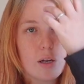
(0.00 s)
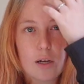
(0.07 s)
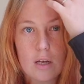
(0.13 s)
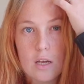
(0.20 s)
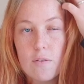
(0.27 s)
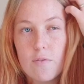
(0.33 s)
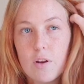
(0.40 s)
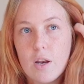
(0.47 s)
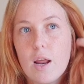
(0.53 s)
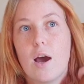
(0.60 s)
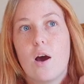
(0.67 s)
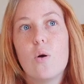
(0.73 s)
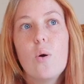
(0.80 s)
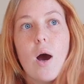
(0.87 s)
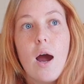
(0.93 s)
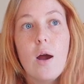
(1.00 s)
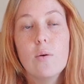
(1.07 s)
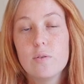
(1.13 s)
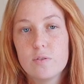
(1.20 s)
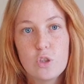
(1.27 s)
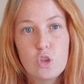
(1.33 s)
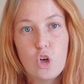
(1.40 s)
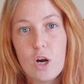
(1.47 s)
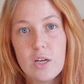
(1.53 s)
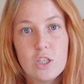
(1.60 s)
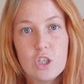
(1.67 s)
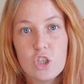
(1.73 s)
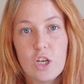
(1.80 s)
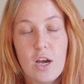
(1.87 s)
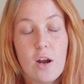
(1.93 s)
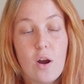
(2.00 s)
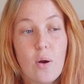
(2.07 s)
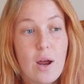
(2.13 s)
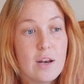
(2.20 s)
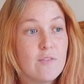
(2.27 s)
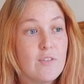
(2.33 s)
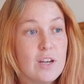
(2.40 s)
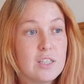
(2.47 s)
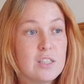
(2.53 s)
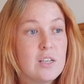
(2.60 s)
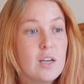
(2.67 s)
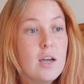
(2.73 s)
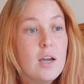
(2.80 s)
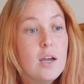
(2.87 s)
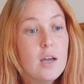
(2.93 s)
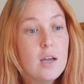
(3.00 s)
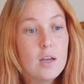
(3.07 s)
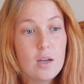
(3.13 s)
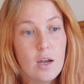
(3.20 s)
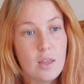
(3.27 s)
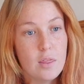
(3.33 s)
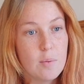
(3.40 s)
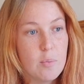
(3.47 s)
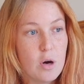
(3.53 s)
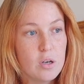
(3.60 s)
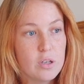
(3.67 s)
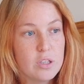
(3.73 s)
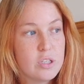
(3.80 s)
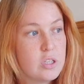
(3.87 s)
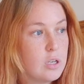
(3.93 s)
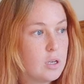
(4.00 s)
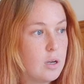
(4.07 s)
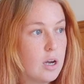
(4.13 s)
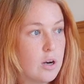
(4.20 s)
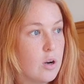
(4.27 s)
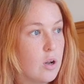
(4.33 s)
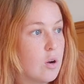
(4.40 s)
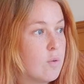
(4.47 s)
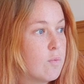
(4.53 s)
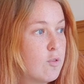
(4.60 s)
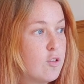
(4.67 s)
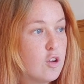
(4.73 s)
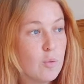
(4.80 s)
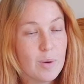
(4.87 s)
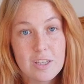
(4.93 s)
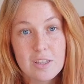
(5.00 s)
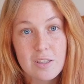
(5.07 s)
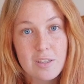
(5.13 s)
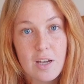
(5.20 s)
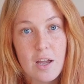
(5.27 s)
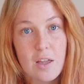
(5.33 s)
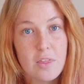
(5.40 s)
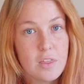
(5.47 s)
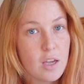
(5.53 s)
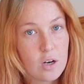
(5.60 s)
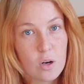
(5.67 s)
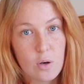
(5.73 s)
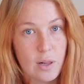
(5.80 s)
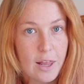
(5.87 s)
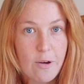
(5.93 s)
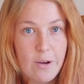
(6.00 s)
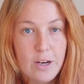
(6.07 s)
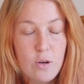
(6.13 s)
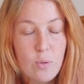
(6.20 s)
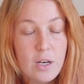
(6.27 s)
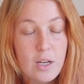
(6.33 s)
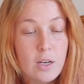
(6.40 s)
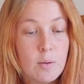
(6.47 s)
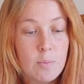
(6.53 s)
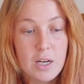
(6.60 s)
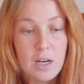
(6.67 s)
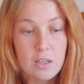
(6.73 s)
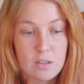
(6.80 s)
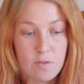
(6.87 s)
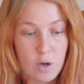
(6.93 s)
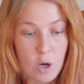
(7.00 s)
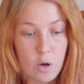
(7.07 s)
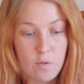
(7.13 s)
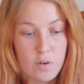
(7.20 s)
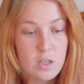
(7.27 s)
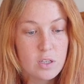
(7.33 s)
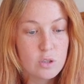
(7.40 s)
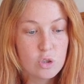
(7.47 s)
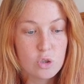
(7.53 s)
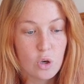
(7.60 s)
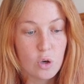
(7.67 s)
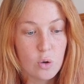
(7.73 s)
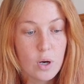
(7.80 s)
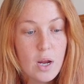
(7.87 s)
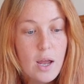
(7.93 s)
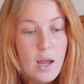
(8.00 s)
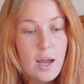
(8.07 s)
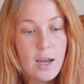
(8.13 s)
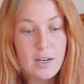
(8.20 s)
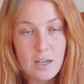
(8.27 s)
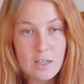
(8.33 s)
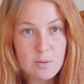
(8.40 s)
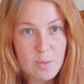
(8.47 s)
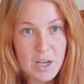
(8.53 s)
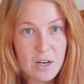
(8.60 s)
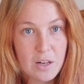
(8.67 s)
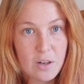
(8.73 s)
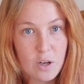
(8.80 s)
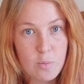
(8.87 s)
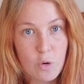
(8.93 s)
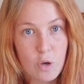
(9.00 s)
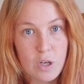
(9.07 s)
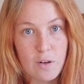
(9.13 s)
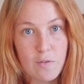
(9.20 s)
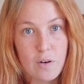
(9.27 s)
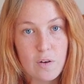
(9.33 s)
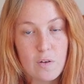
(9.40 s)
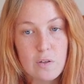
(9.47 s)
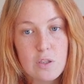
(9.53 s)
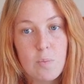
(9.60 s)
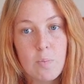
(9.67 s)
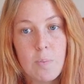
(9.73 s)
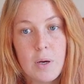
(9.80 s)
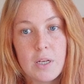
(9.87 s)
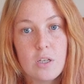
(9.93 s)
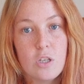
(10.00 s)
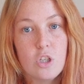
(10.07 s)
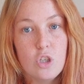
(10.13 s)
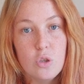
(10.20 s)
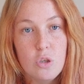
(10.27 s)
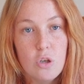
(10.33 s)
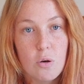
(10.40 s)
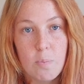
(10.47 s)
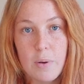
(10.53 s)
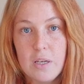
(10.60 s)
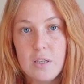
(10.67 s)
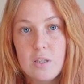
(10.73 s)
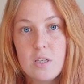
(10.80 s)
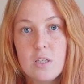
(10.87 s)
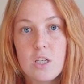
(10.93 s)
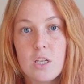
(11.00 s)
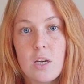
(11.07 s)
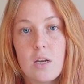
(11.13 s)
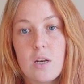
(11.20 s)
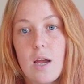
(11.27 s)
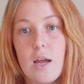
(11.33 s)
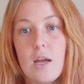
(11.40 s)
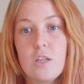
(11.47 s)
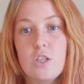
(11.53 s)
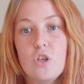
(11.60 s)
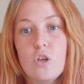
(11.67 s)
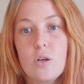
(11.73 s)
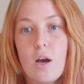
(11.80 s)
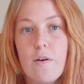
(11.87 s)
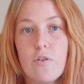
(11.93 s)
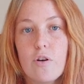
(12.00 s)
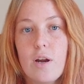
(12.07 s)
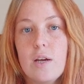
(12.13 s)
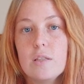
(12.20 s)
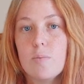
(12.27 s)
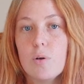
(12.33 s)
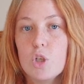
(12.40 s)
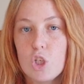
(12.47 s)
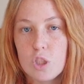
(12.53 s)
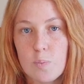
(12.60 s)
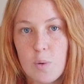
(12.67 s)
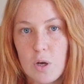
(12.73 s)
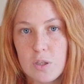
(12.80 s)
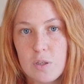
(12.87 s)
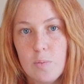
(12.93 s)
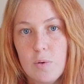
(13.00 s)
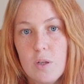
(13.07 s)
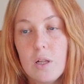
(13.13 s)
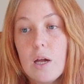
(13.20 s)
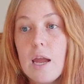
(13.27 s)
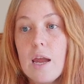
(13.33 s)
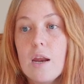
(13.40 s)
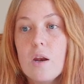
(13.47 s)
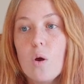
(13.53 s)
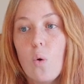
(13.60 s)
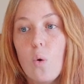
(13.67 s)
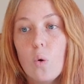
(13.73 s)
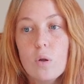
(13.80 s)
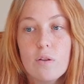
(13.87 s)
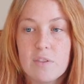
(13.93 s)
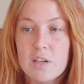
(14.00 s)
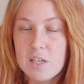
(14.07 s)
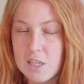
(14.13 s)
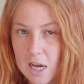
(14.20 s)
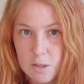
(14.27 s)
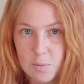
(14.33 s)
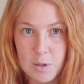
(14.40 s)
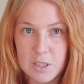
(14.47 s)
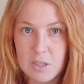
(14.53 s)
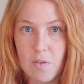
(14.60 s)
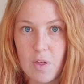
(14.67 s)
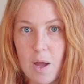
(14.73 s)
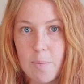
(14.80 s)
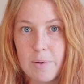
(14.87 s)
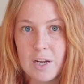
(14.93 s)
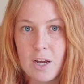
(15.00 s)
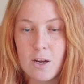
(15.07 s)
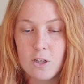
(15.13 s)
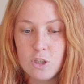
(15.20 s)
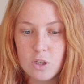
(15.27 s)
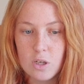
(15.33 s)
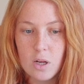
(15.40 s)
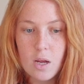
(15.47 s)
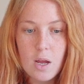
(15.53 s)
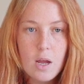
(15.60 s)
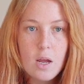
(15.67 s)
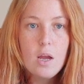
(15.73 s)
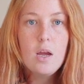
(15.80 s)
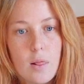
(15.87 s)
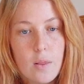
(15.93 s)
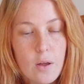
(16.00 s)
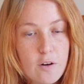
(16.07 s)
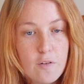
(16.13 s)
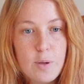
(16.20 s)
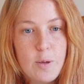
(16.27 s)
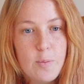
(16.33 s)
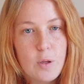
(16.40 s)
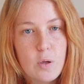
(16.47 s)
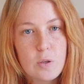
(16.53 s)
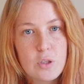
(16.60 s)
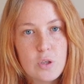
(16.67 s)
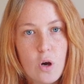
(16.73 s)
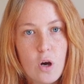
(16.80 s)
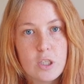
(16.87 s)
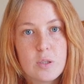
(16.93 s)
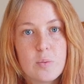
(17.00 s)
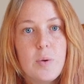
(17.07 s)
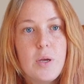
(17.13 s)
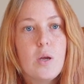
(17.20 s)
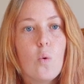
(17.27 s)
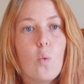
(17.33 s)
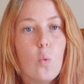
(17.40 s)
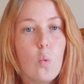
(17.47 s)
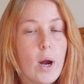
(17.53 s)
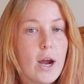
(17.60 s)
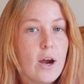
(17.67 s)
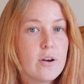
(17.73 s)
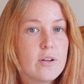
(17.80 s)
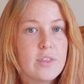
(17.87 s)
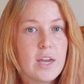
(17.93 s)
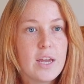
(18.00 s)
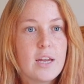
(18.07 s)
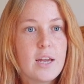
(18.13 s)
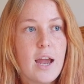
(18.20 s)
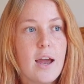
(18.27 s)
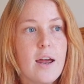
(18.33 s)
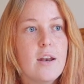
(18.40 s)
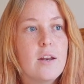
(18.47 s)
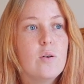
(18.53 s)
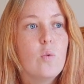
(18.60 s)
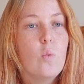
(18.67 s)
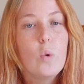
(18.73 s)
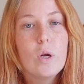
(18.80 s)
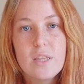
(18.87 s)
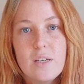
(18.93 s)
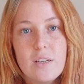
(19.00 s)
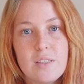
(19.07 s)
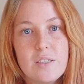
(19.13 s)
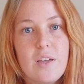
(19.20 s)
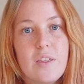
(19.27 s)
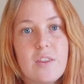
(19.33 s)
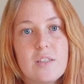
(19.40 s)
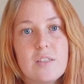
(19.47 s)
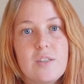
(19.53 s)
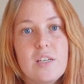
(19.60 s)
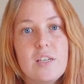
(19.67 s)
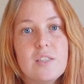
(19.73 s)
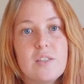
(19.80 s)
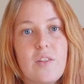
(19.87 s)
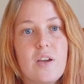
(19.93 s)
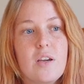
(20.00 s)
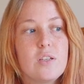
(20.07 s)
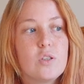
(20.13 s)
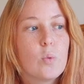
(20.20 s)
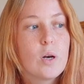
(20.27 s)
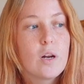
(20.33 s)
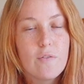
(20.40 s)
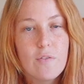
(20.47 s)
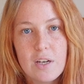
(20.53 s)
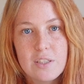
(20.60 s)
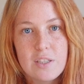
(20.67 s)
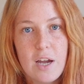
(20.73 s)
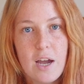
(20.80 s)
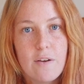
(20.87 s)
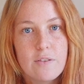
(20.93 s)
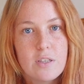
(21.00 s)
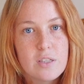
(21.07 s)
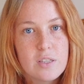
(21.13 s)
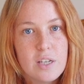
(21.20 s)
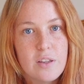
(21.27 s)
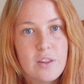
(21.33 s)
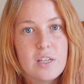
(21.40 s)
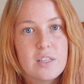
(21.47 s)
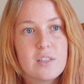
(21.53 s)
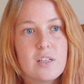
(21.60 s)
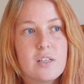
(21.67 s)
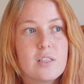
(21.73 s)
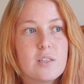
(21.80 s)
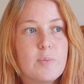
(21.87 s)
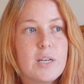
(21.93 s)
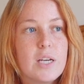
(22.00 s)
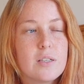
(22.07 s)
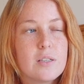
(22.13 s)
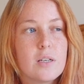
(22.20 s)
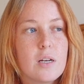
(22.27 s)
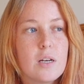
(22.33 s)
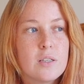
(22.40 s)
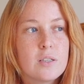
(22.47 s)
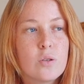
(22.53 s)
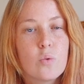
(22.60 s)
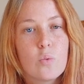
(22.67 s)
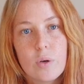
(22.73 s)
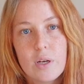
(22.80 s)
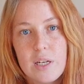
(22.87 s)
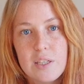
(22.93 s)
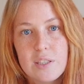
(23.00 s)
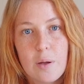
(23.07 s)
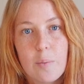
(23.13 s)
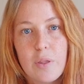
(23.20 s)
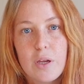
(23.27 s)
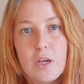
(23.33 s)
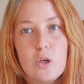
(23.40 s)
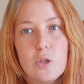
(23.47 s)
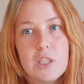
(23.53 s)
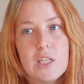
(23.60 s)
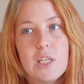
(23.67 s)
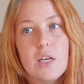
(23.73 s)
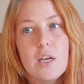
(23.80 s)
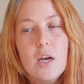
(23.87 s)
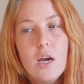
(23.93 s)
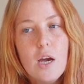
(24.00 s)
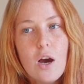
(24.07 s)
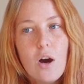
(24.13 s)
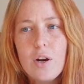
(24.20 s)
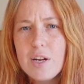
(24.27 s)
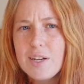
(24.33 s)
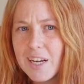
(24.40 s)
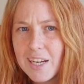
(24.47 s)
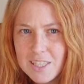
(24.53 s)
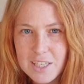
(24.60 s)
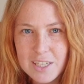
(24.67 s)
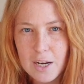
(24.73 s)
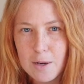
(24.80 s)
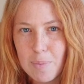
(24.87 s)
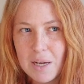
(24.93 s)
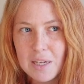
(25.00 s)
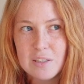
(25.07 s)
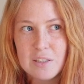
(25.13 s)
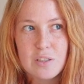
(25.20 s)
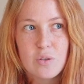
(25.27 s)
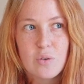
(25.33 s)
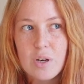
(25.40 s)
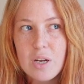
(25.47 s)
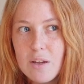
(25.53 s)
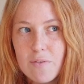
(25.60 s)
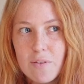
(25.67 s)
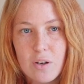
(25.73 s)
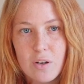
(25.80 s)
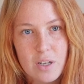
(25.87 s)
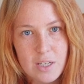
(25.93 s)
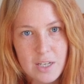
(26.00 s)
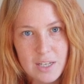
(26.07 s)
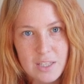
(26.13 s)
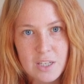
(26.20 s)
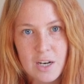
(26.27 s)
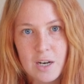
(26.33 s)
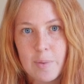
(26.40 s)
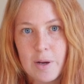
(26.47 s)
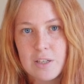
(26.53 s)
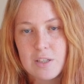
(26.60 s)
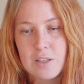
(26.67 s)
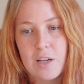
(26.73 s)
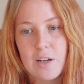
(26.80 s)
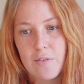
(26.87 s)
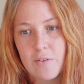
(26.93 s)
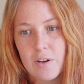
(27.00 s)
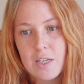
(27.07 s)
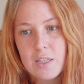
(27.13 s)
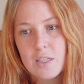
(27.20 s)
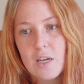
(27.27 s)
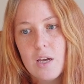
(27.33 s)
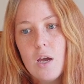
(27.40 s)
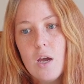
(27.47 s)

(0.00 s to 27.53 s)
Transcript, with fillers: Like even now, I was trying to shadow at Bits in the past, I don't know, few months, and they don't allow anyone in because of COVID. So it does make it a lot more difficult, but do your best to get to cover as much as possible in all of these aspects of the application a lot of people also ask me where they can witness these, these things, what advice I have to see these things, because it isn't really something you see on a day-to-day basis or even on a day-to-day -day basis at a vet.